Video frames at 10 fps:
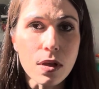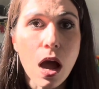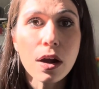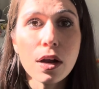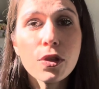
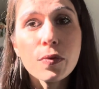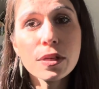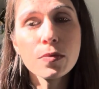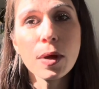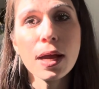Another
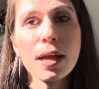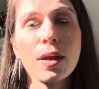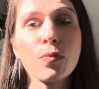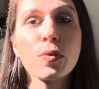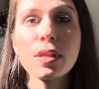reason why I
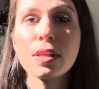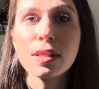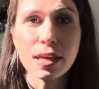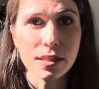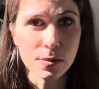really
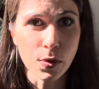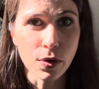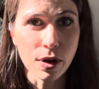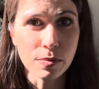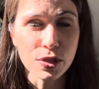like this
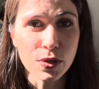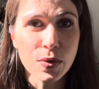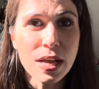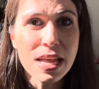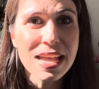program
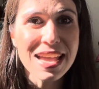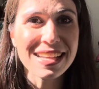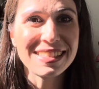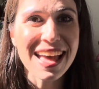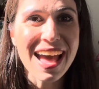too
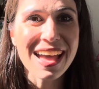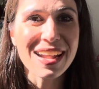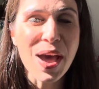is that